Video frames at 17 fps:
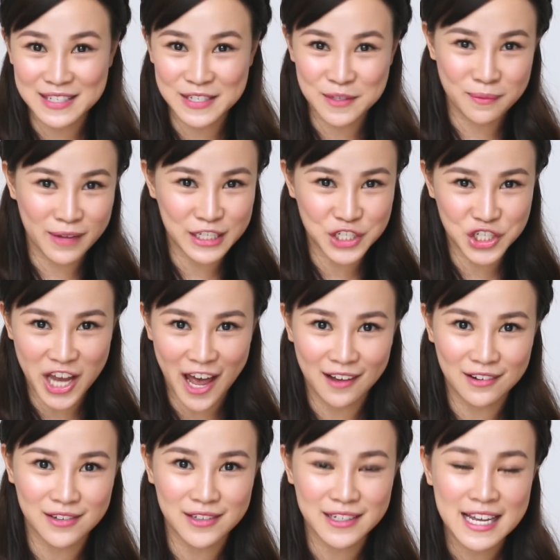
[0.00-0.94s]
to my
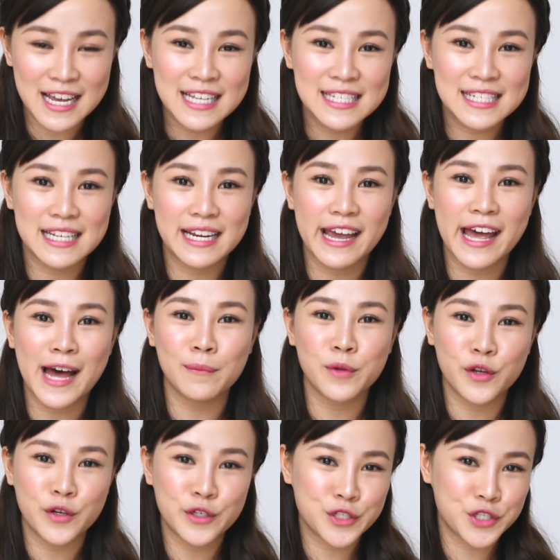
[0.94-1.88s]
channel. Today
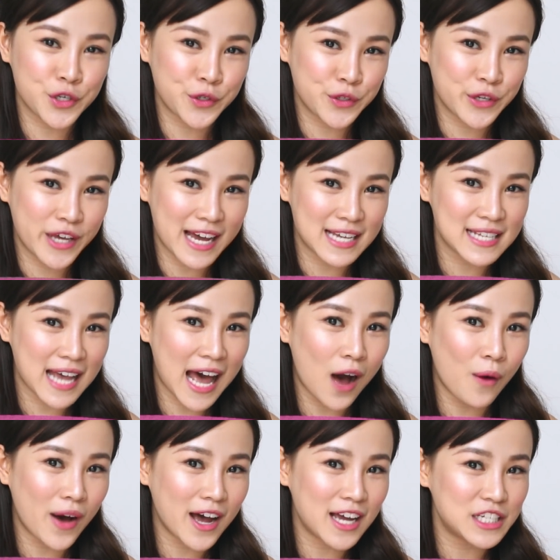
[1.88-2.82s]
I'm gonna show you guys
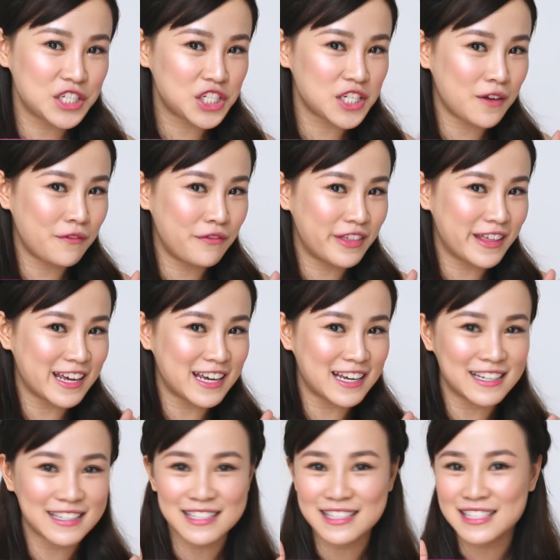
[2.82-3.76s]
how I achieve
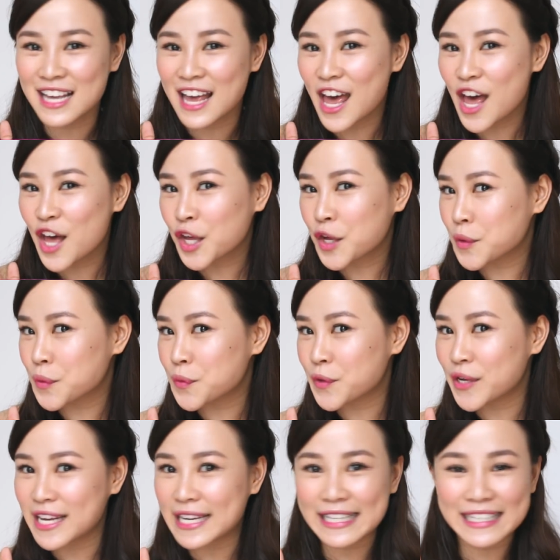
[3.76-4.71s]
this
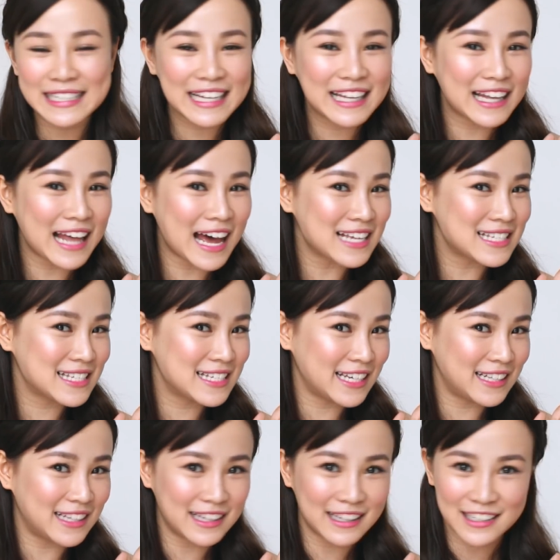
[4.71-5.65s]
Korean glass
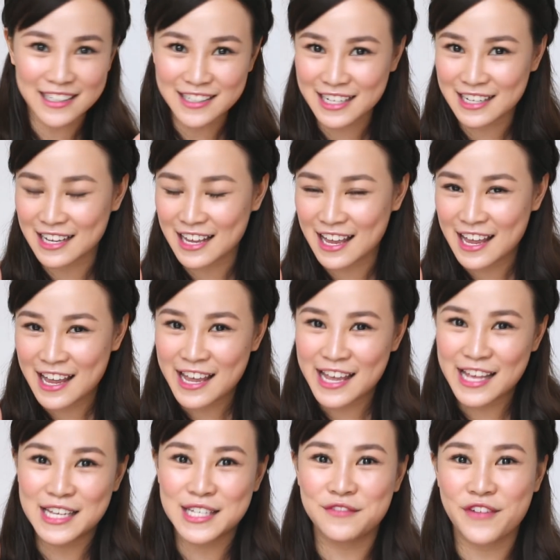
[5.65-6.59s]
skin look.
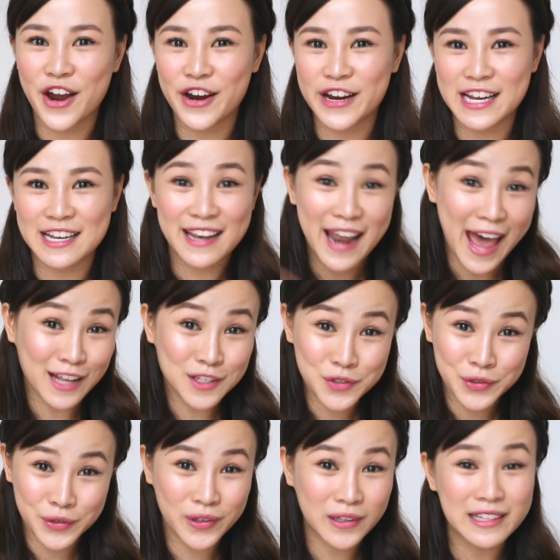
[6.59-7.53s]
It is very
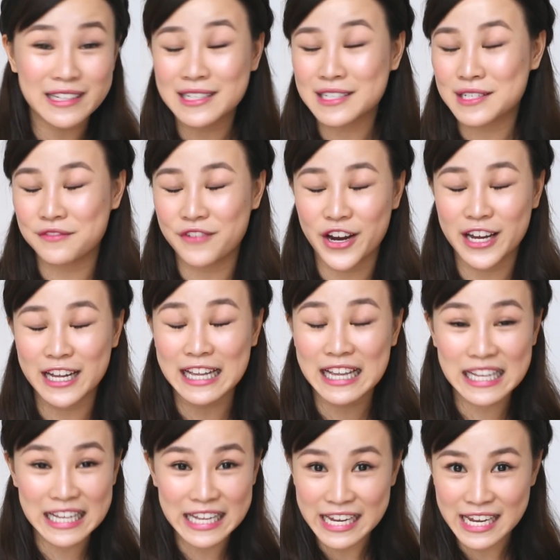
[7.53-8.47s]
natural, it is very
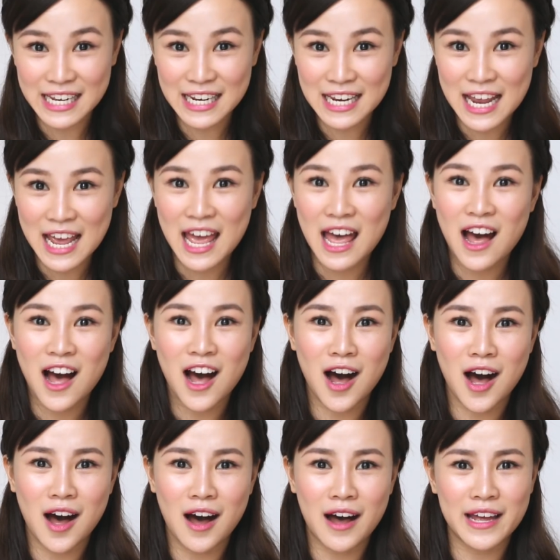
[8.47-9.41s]
clean.
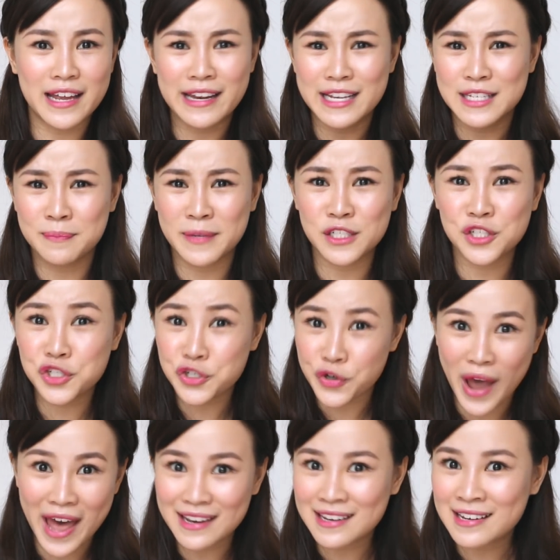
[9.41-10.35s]
It has been
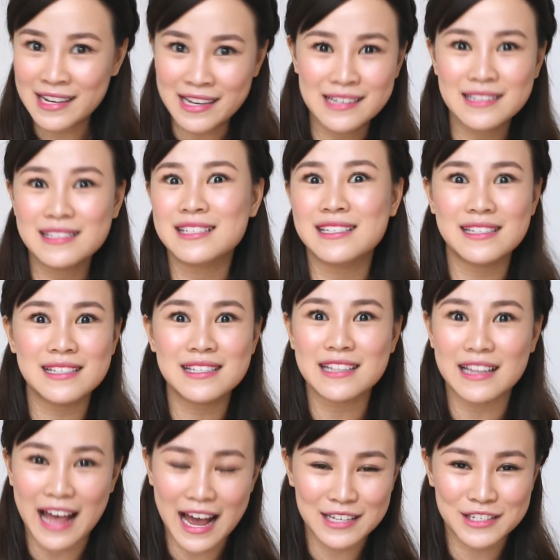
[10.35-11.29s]
trending
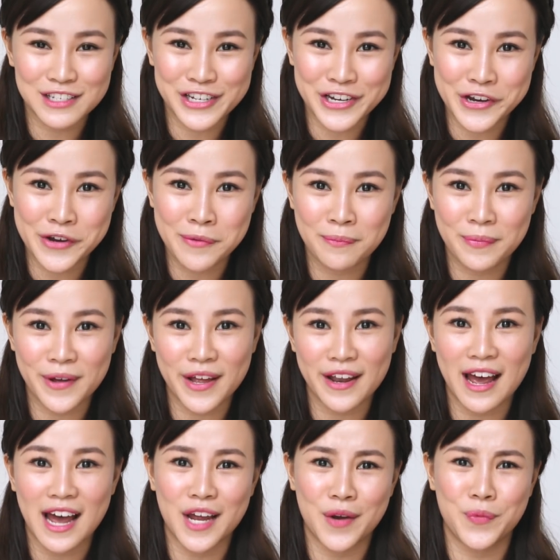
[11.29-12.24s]
since last year,
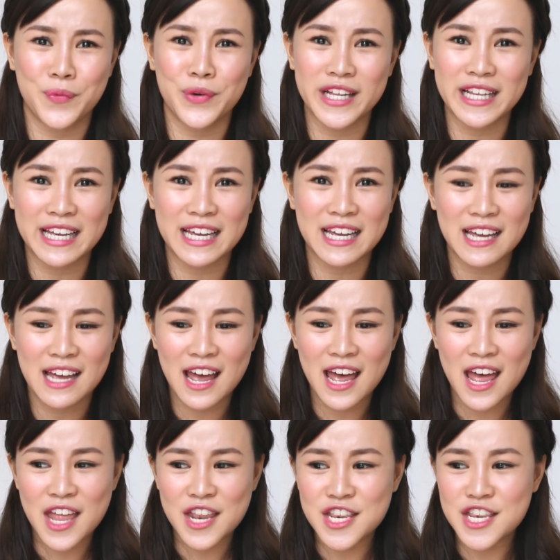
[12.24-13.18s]
but I really
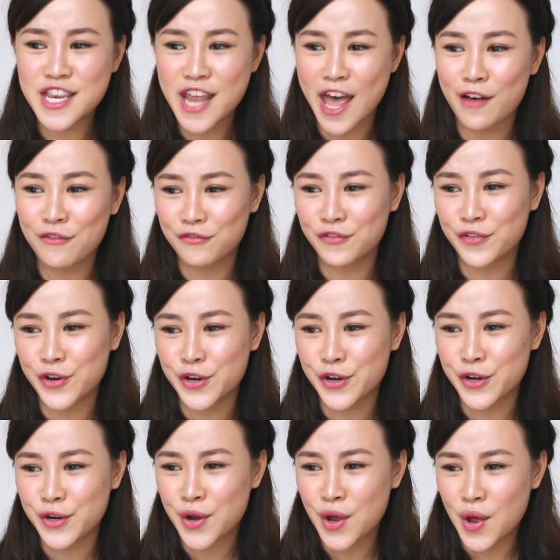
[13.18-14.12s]

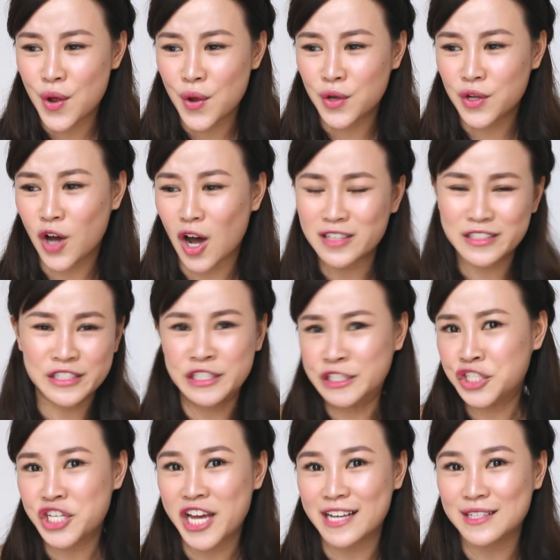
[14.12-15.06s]
never gotten
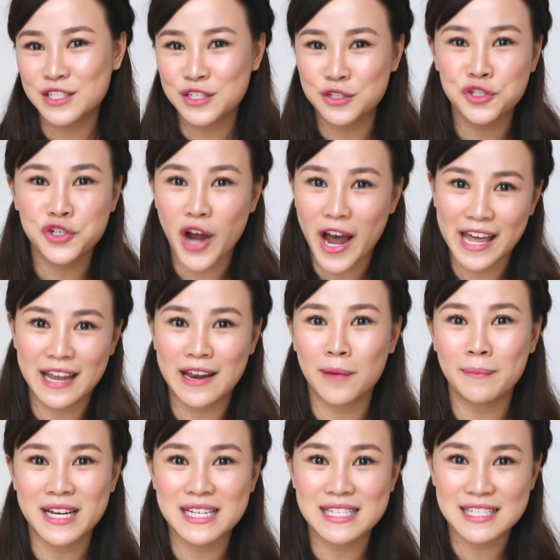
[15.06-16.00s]
the chance to try it
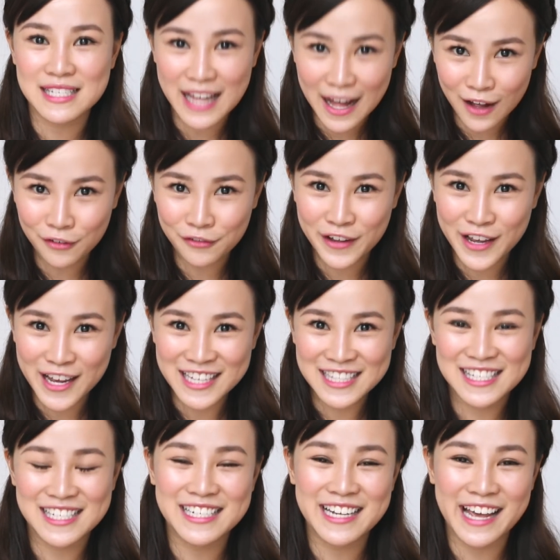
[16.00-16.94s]
out myself.
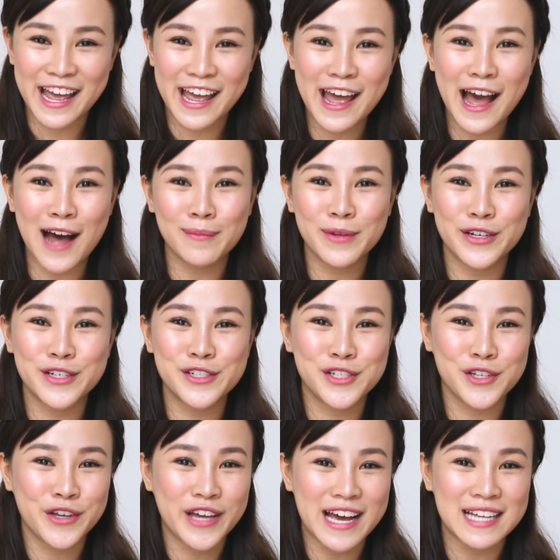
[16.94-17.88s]
Today I'm gonna
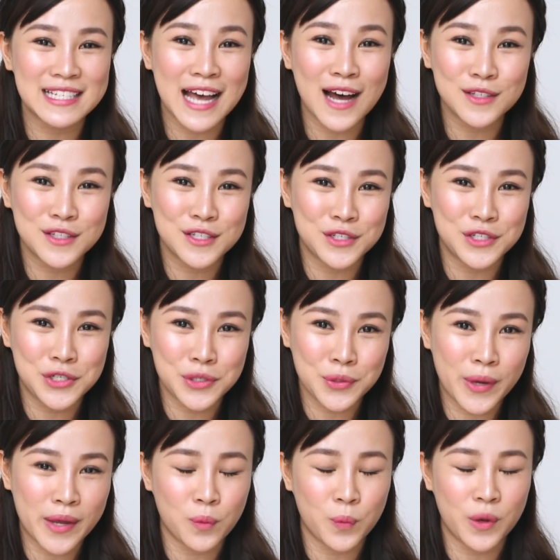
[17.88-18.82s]
show you guys how to
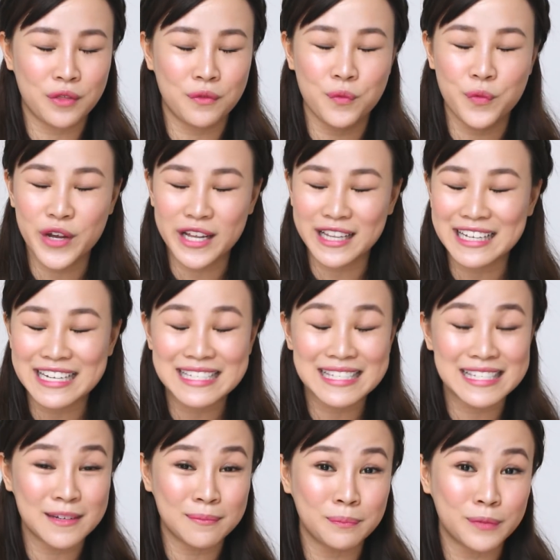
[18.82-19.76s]
do it with really
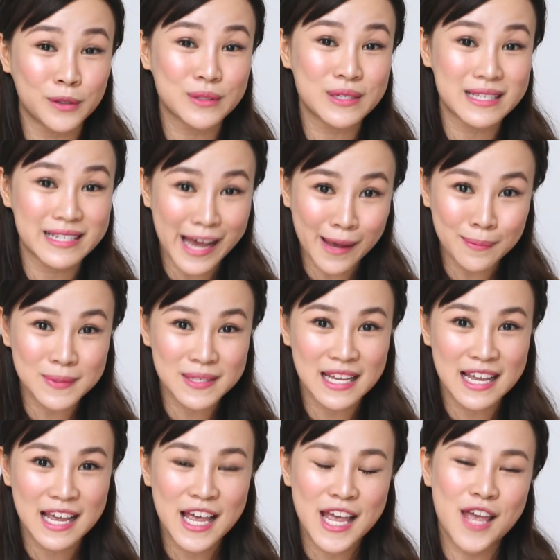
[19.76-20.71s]
simple
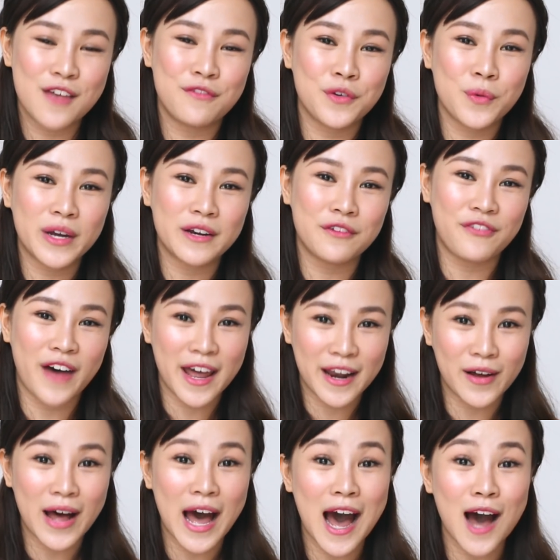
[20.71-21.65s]
steps. If you want to
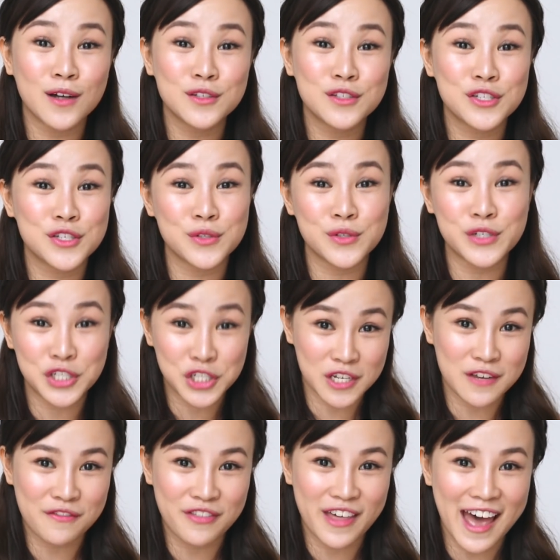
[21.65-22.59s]
find out how to
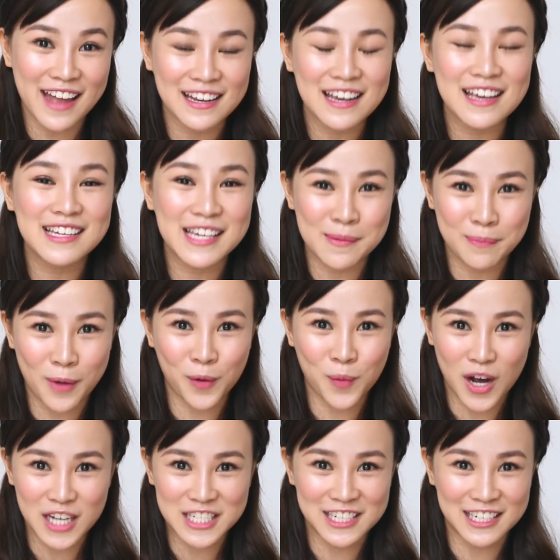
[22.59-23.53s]
achieve that, keep
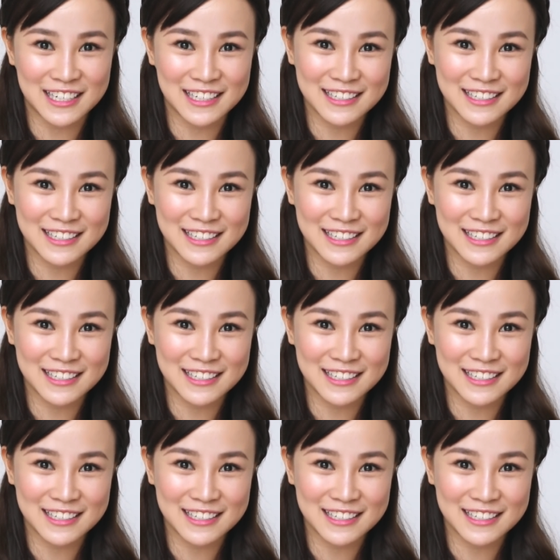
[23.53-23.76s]
on watching.